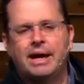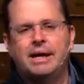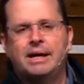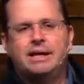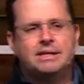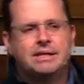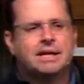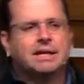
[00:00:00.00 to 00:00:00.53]

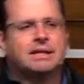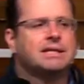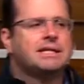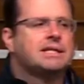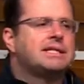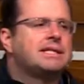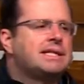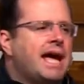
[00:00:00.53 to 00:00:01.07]
He's gonna
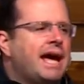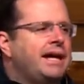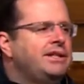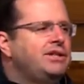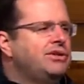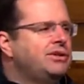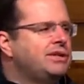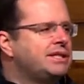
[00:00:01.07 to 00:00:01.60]
sustain
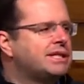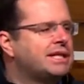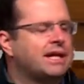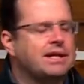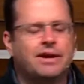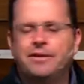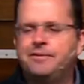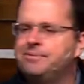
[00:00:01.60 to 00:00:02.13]
you. He's
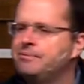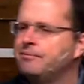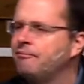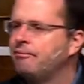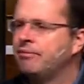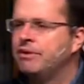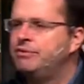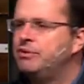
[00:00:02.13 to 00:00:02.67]
gonna,
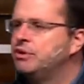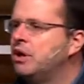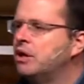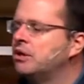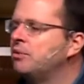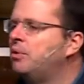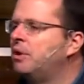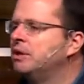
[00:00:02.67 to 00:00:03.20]
if you don't
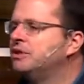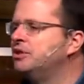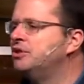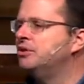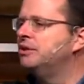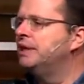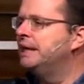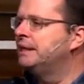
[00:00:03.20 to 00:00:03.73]
know what to
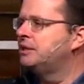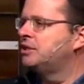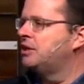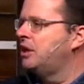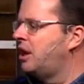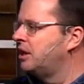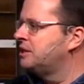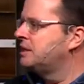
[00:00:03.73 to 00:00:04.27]
do next,
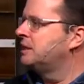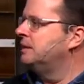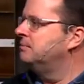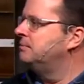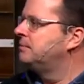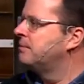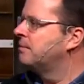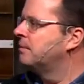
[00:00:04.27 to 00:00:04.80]
ask Him.
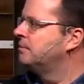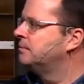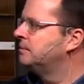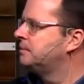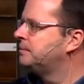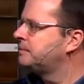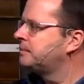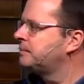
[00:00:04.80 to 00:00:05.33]

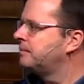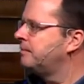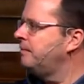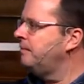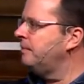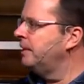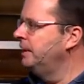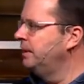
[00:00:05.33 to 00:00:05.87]

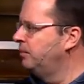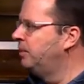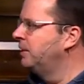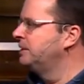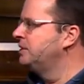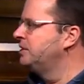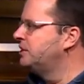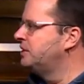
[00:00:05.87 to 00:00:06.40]
He
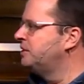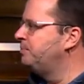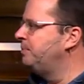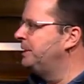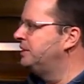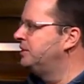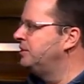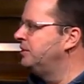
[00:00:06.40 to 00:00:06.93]
wants to
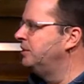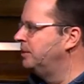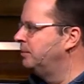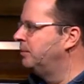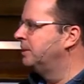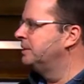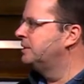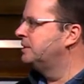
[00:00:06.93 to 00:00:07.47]
speak to you. He
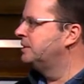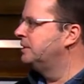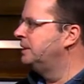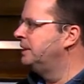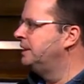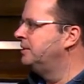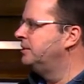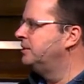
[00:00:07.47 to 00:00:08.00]
wants to
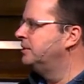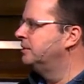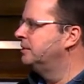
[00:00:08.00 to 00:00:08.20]
lead you.